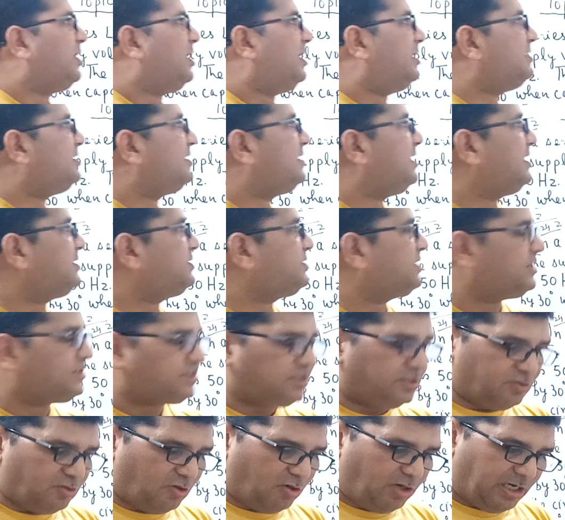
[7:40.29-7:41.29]
In the next
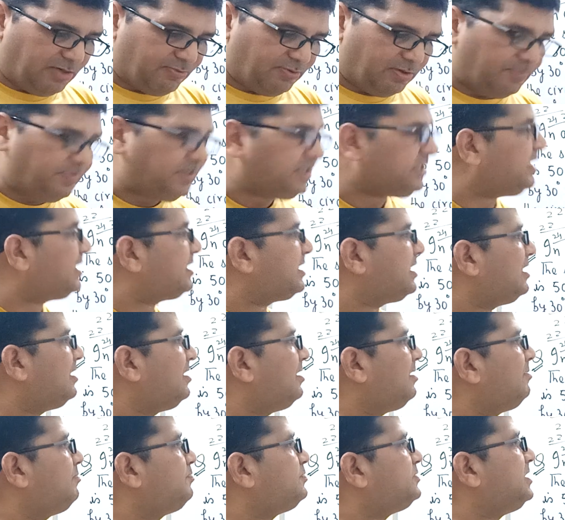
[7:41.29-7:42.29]
session now, I will be
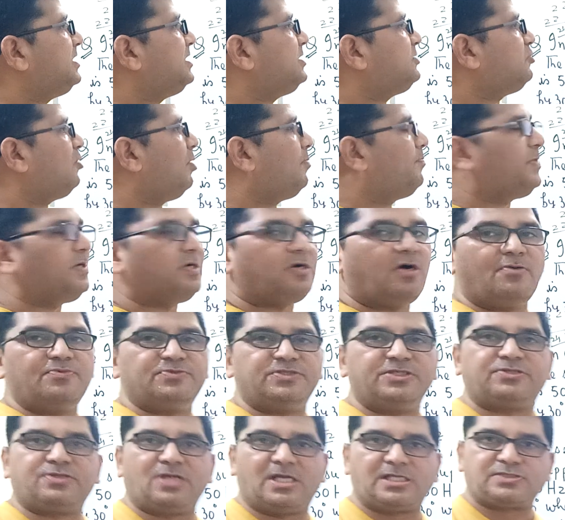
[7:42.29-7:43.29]
taking up the topic
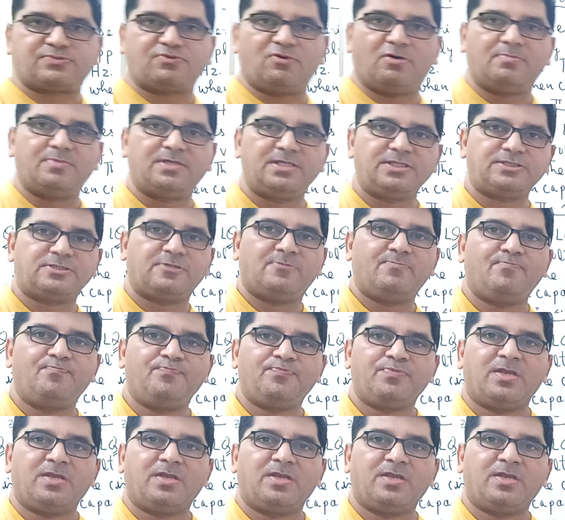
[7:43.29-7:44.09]
of the transformers.